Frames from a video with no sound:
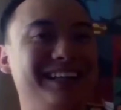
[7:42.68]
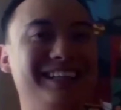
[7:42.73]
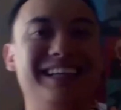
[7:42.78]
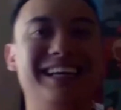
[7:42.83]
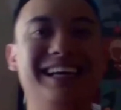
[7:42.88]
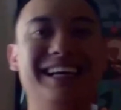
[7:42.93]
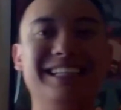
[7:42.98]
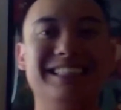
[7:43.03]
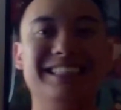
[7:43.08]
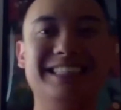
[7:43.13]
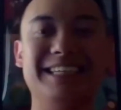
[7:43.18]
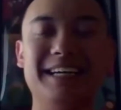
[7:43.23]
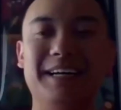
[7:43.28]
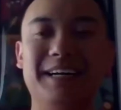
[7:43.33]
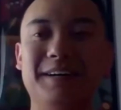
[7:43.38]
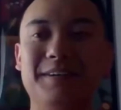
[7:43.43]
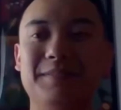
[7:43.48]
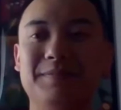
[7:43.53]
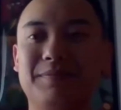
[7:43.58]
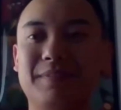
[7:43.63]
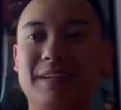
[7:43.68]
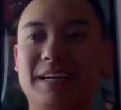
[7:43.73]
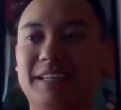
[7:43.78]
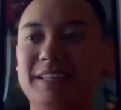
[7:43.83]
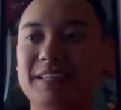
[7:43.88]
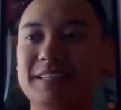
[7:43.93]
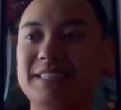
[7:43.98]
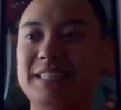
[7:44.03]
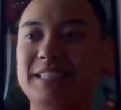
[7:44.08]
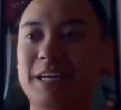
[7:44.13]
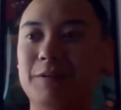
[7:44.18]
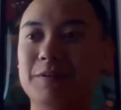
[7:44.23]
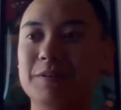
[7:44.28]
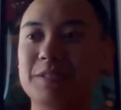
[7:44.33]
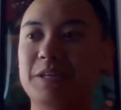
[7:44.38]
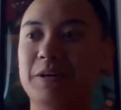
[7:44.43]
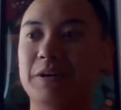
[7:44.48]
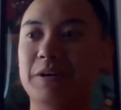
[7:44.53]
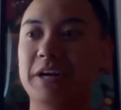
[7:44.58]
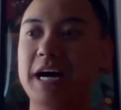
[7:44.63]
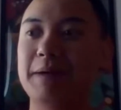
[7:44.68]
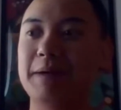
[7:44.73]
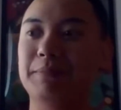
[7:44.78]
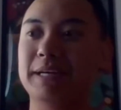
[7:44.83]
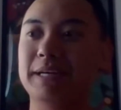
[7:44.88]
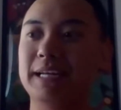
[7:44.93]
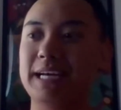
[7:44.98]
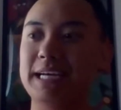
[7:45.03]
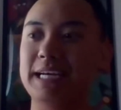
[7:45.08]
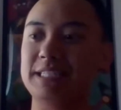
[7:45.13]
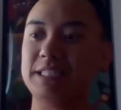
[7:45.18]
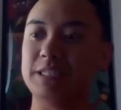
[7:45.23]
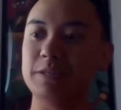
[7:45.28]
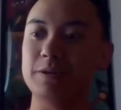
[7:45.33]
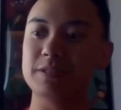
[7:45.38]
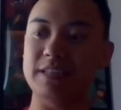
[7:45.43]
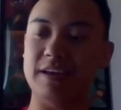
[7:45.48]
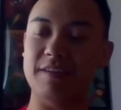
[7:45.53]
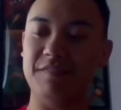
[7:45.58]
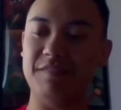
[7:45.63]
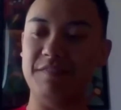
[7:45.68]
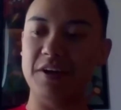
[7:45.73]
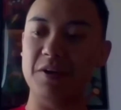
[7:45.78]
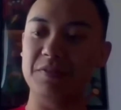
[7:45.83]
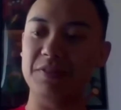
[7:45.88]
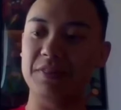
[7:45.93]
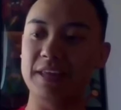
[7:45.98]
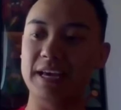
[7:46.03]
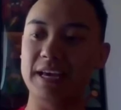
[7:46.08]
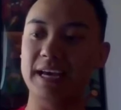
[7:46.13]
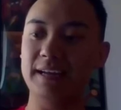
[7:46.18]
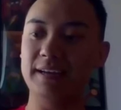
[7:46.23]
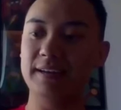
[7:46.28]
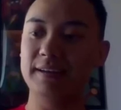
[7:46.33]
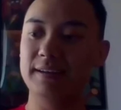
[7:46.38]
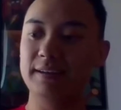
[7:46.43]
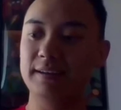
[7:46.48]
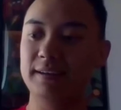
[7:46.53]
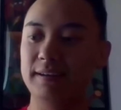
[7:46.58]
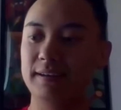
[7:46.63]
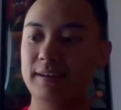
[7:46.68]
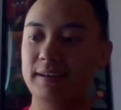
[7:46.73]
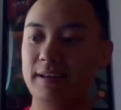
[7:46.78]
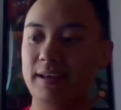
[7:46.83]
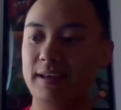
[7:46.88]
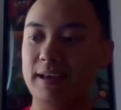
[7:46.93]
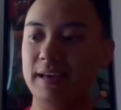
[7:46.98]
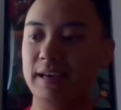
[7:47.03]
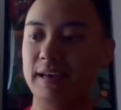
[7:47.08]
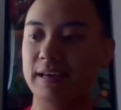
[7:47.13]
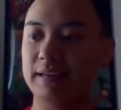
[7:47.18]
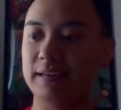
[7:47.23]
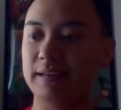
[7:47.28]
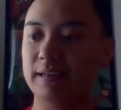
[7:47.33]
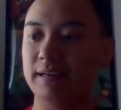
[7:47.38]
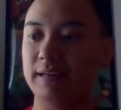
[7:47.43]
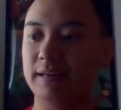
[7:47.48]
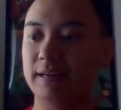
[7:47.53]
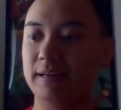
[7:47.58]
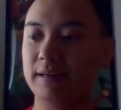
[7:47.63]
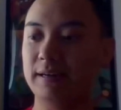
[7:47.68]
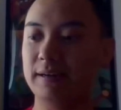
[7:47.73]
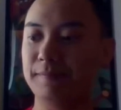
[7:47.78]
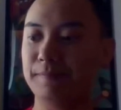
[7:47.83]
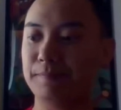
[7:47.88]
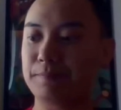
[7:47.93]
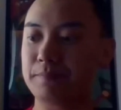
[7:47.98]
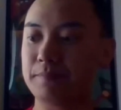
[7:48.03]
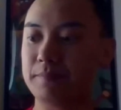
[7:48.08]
and I couldn't tell what was going on, but as soon as I felt that, and I